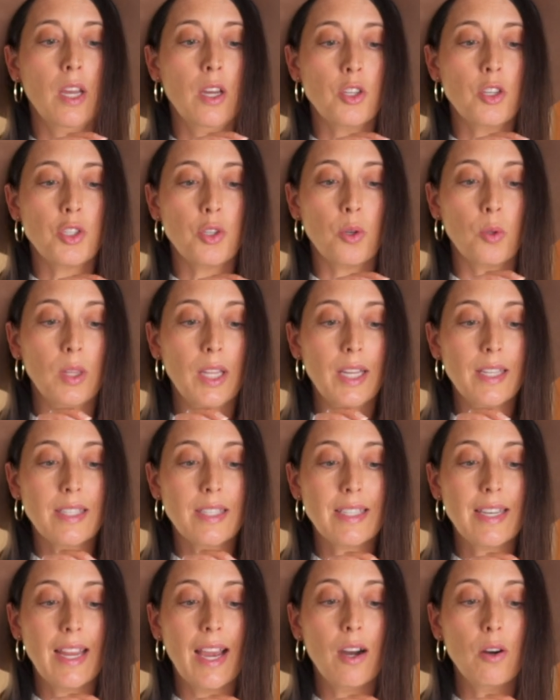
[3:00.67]
So let's
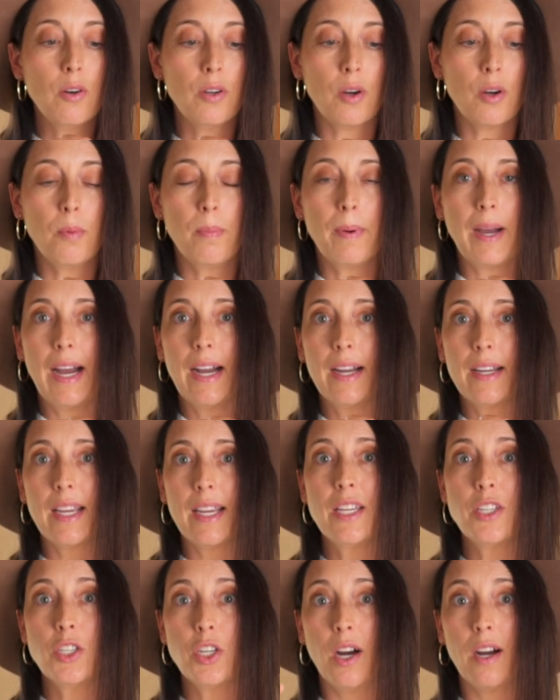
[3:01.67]
now go back
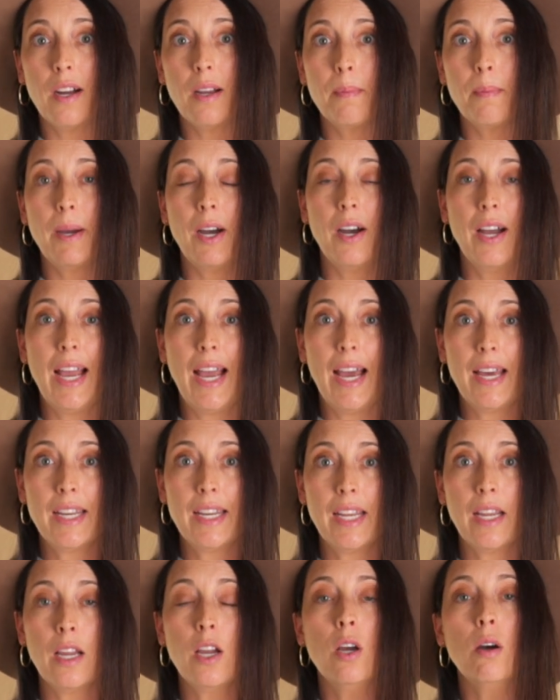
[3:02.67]
and talk about
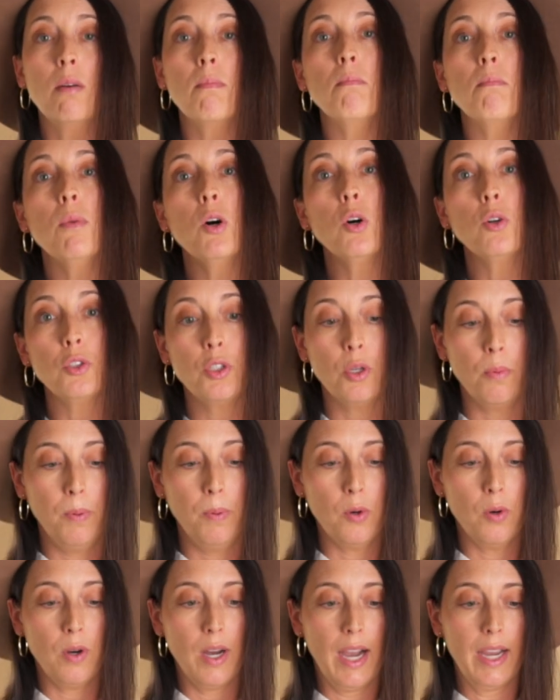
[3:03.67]
adding
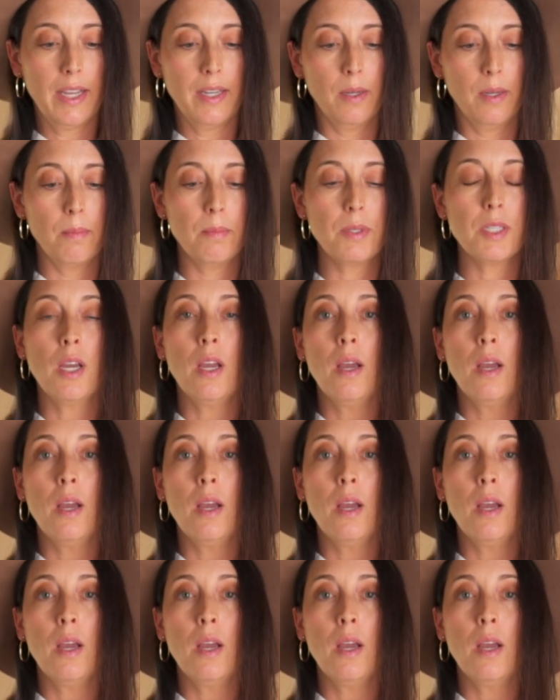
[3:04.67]
multiple items.